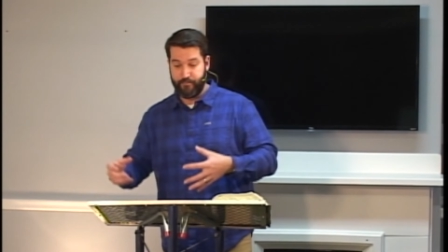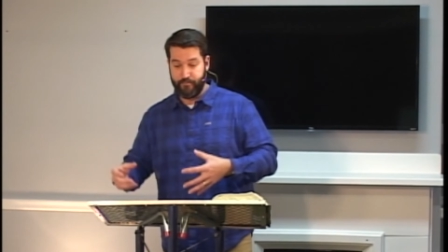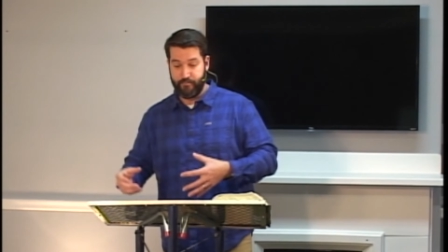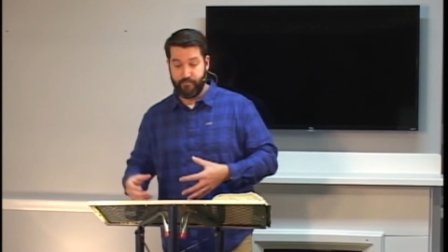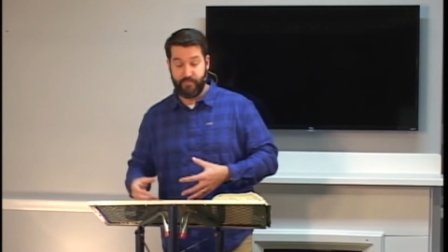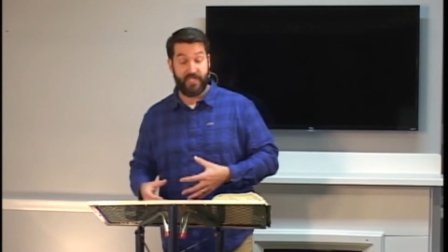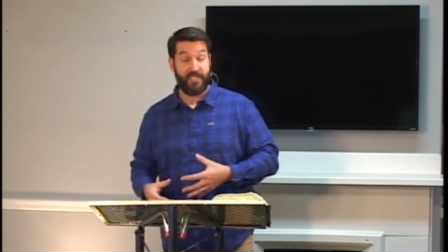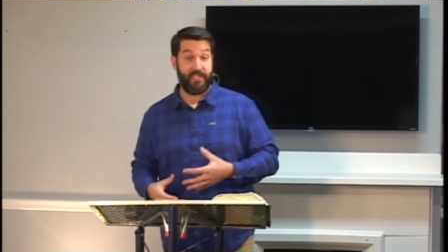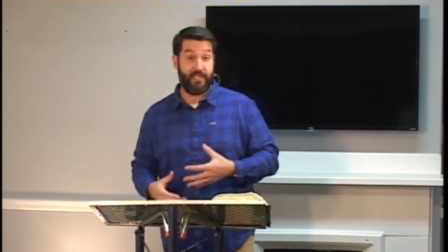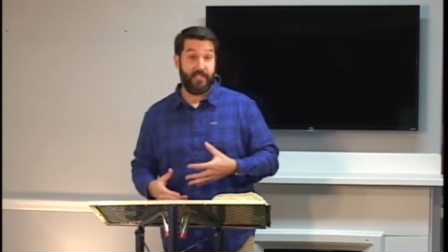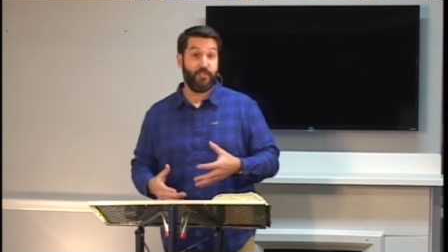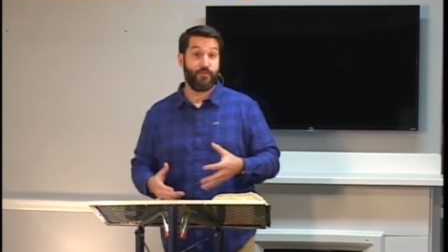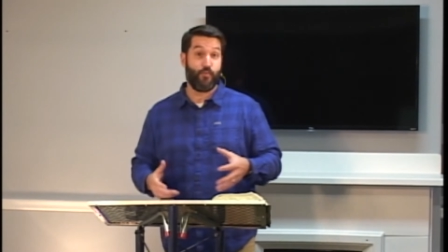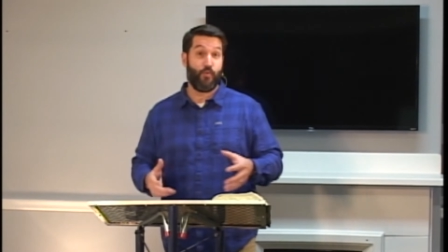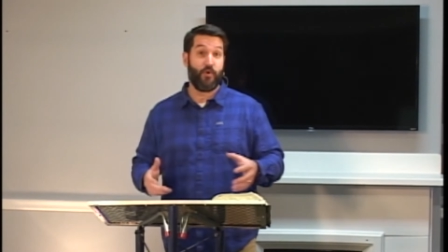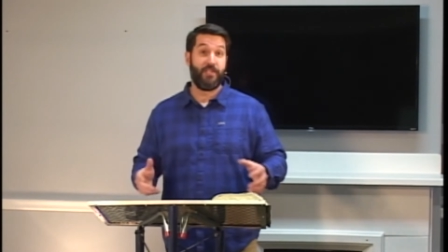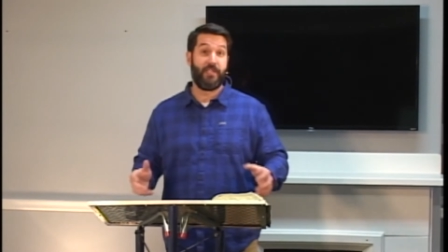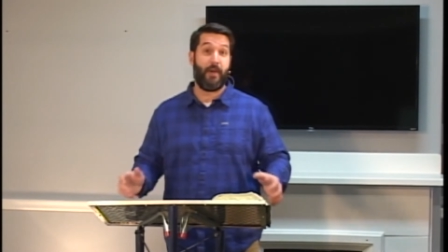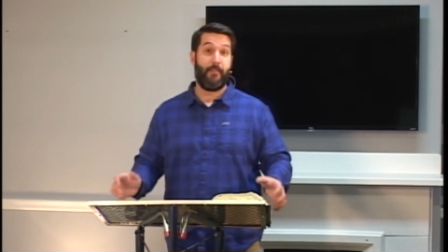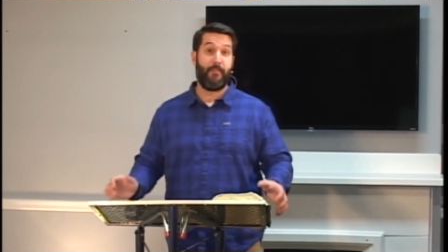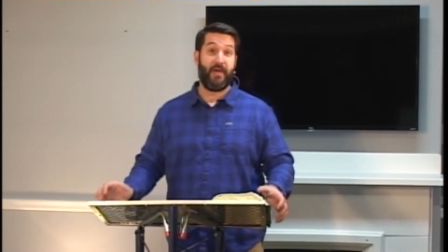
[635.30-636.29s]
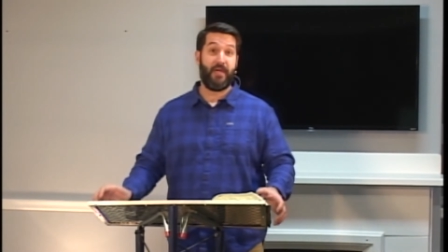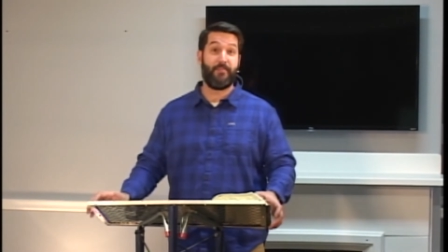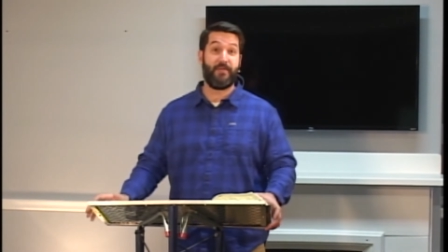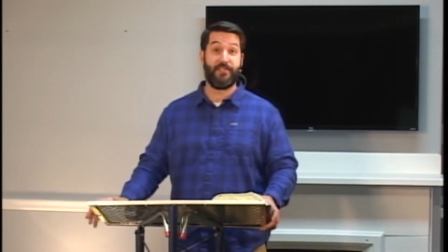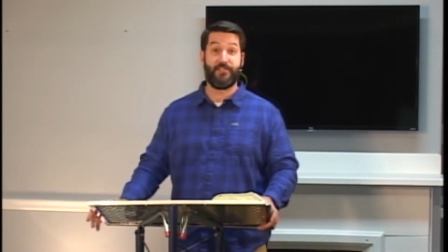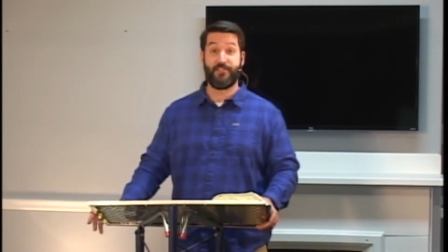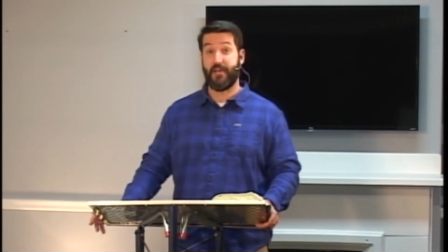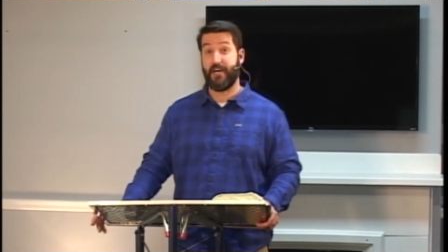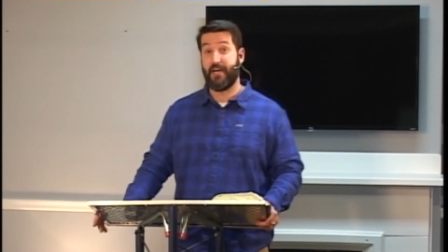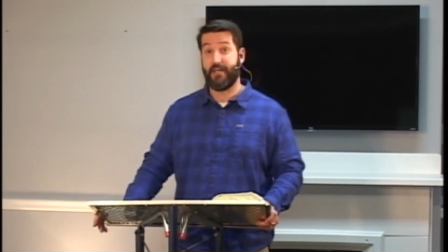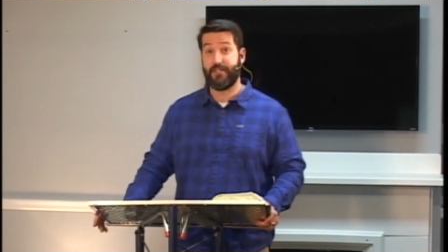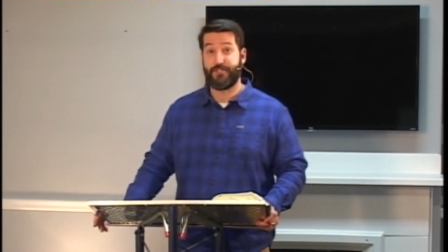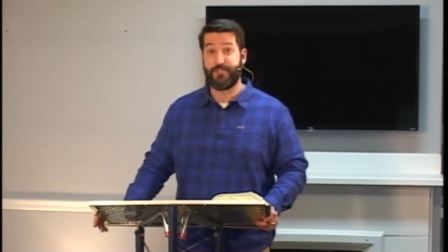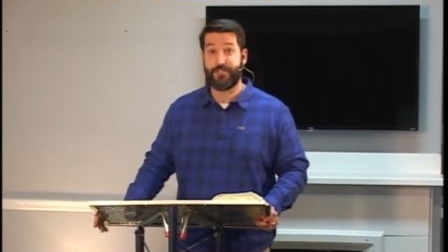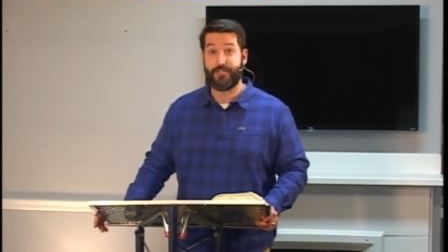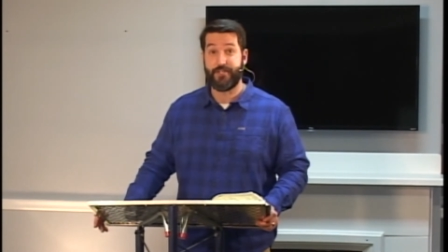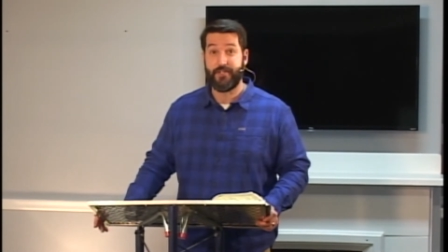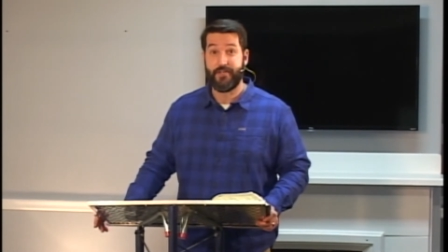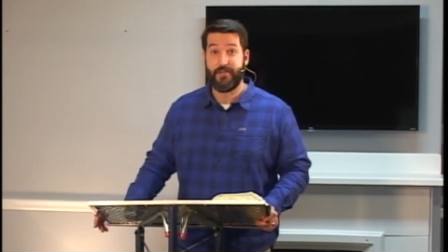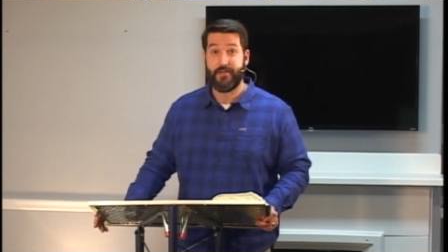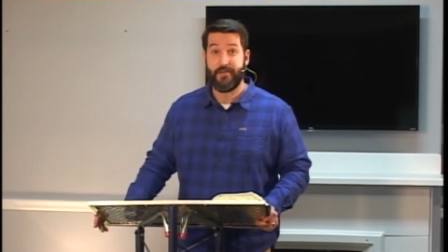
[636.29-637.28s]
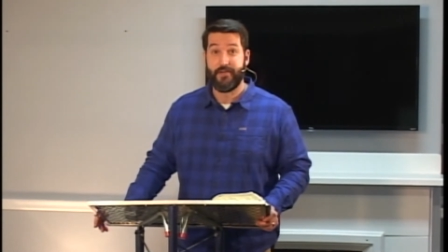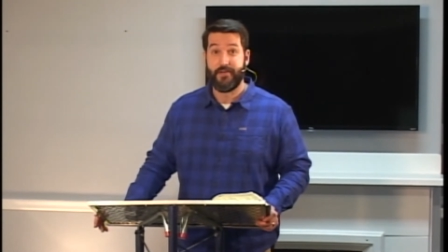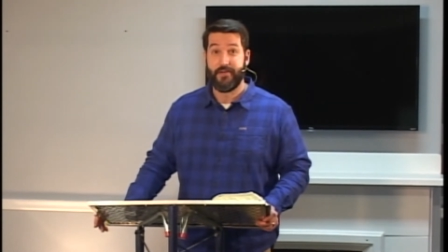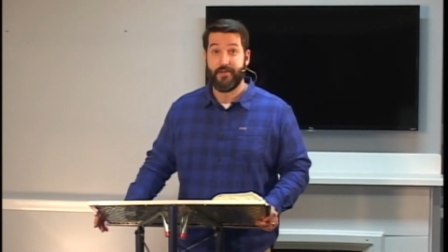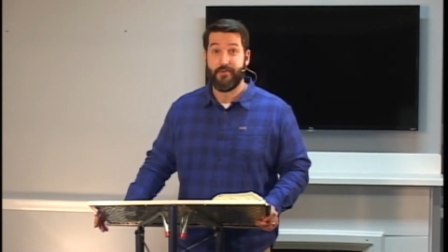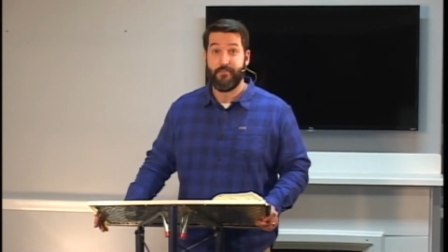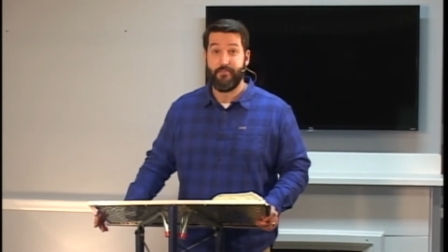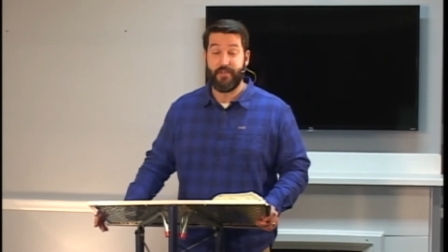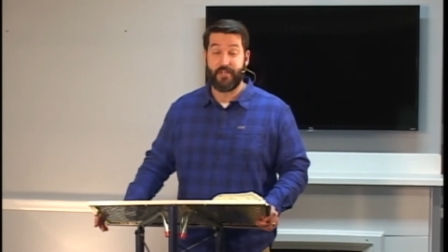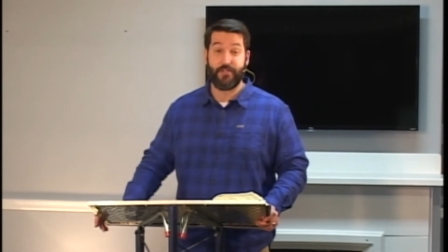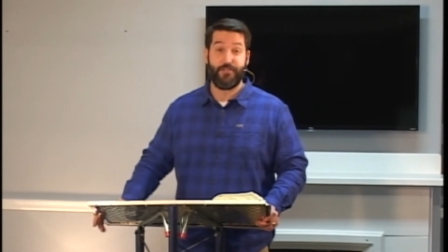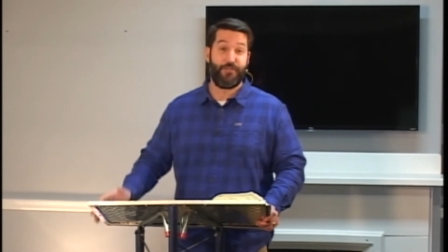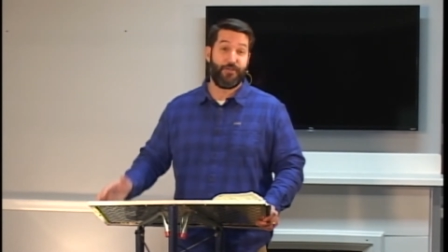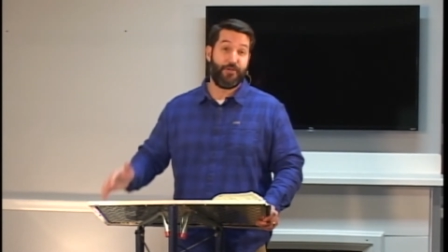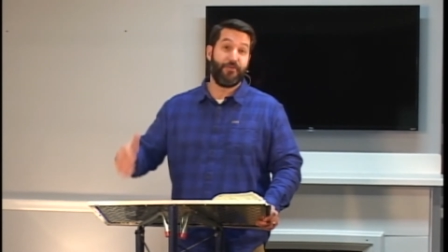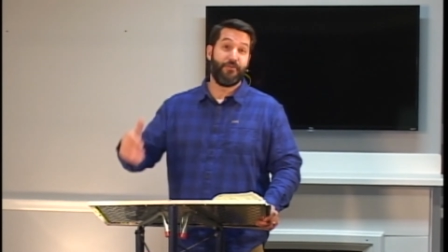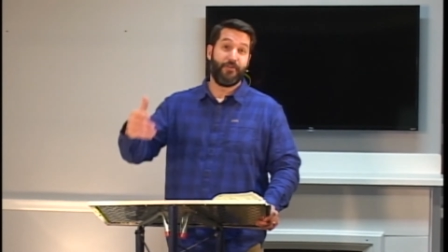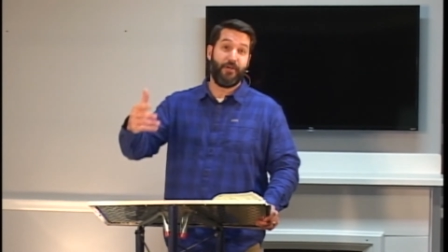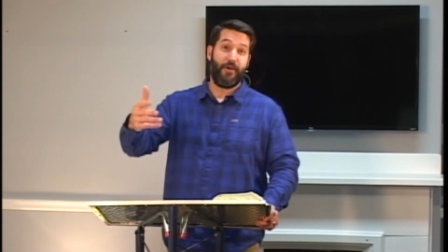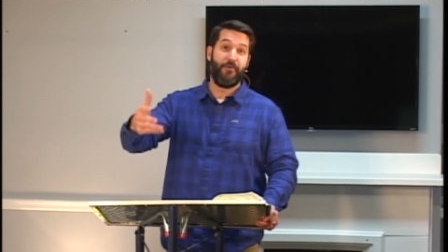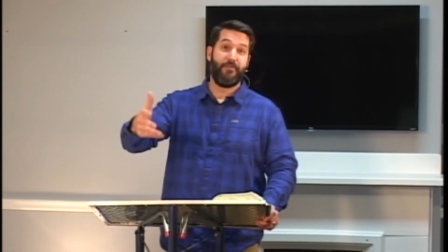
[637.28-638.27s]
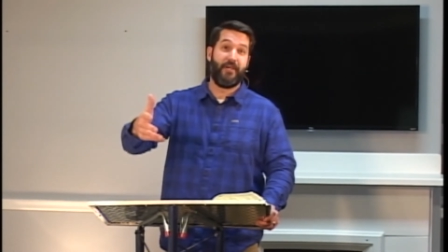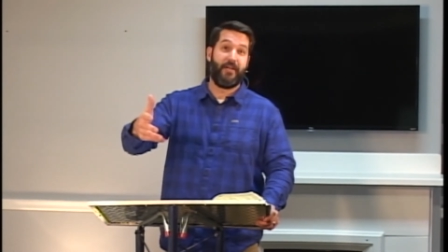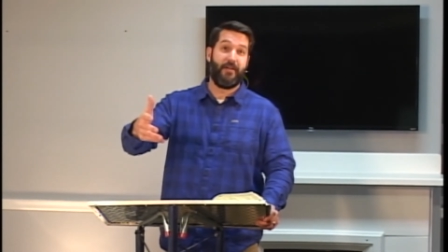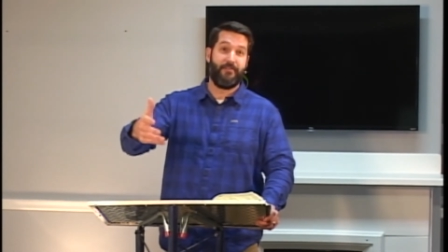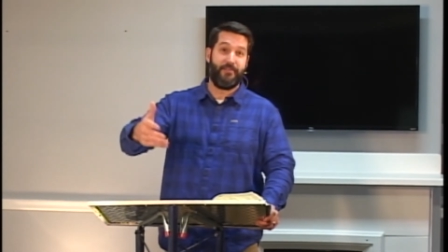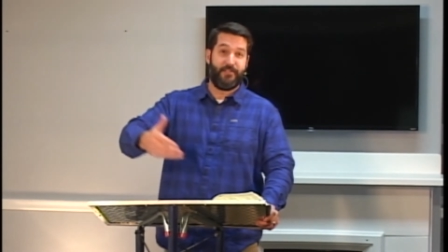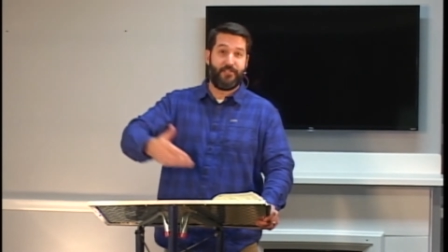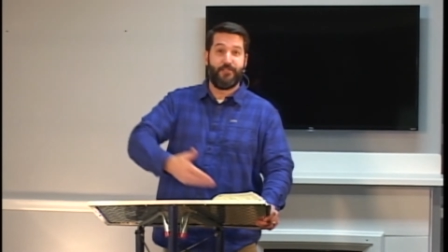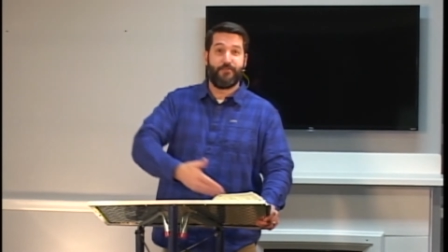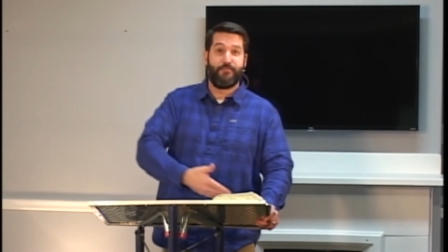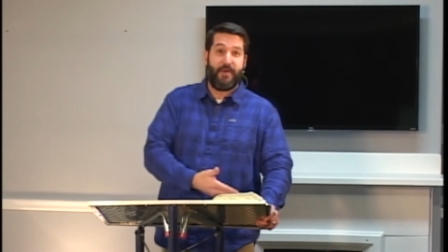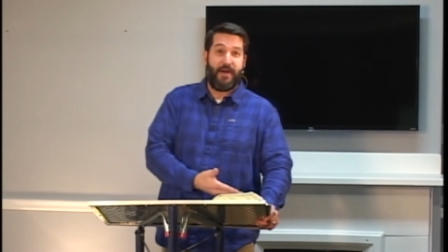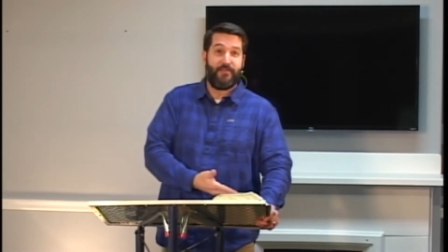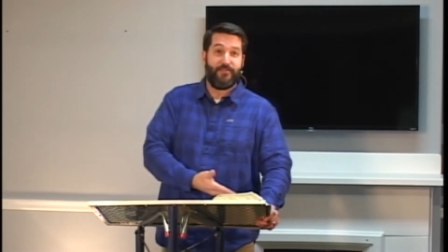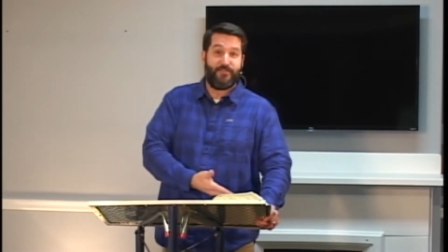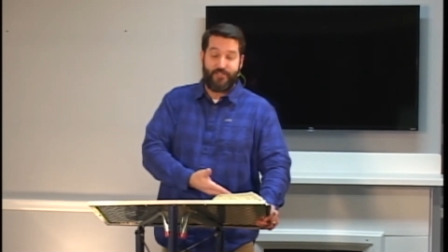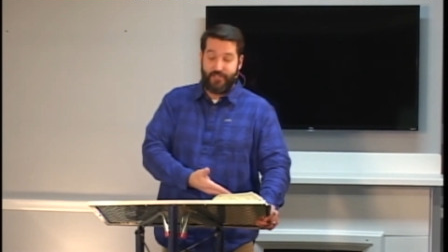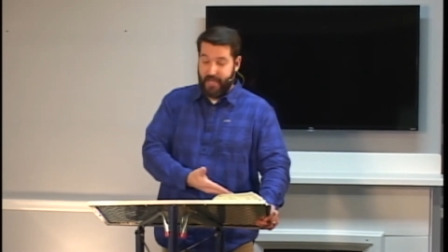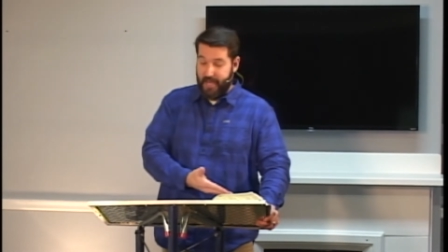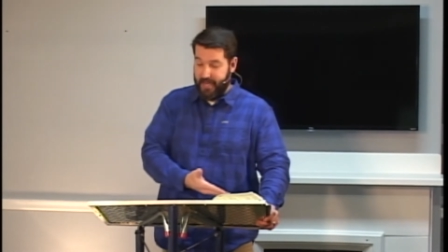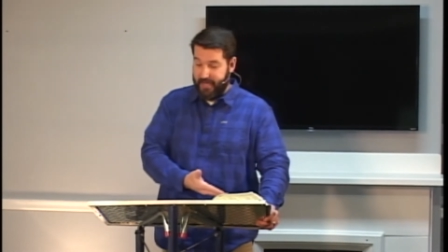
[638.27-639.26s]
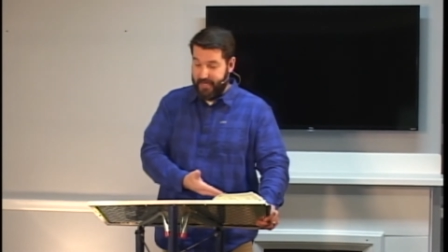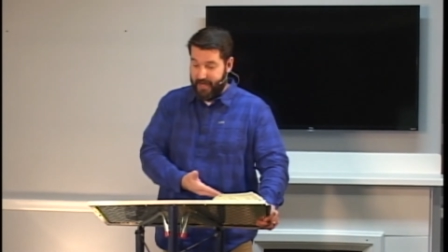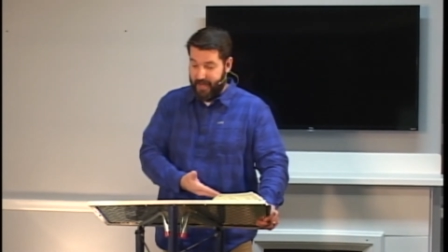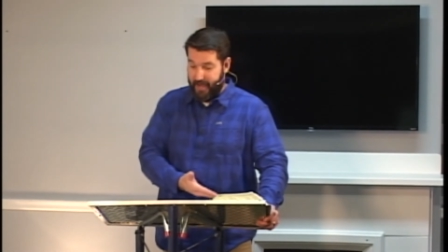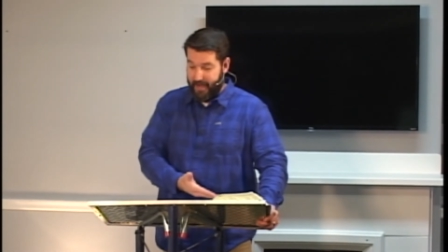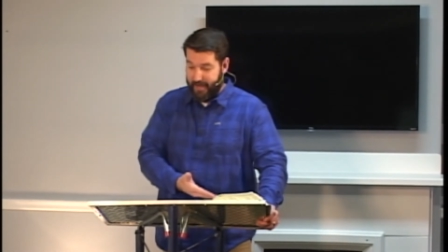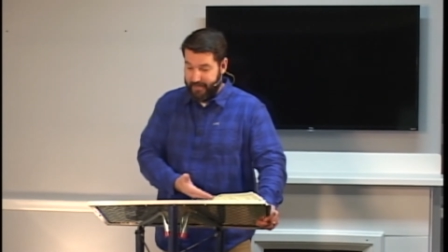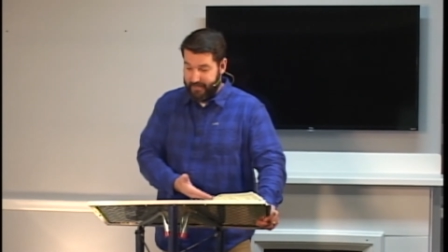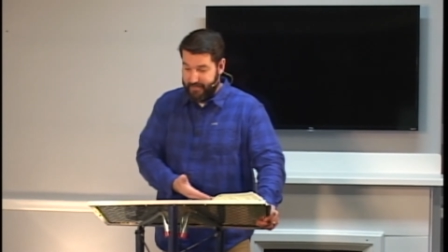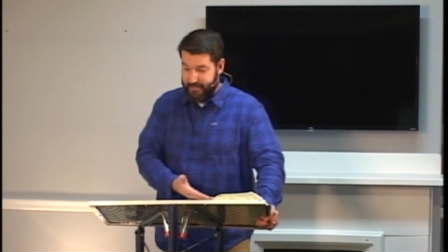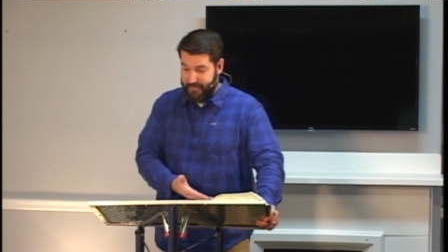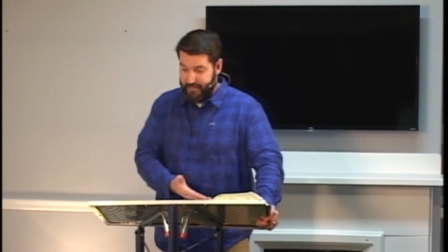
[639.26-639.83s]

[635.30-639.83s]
but it is one that may be touched because you can go there. This is Mount Sinai.